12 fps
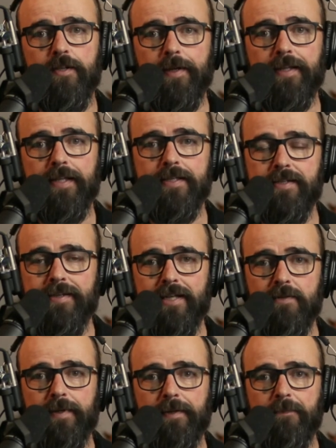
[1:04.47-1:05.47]
doing this
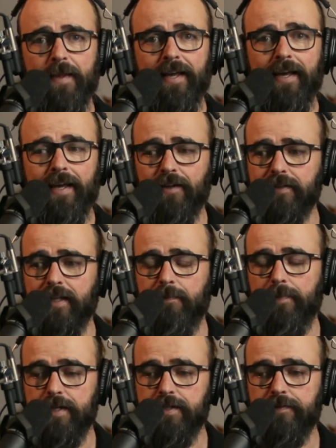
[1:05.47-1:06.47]
assessment and looked at a
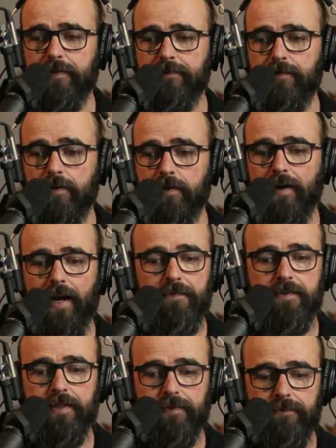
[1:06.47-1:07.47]
bunch of your
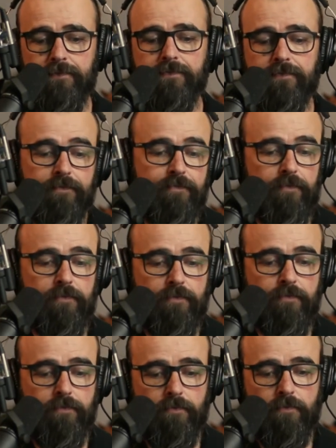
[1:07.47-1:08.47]
photographs, and
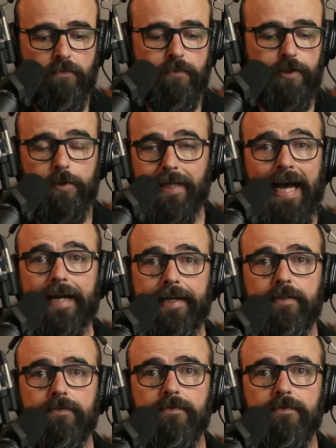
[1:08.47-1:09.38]
you got it.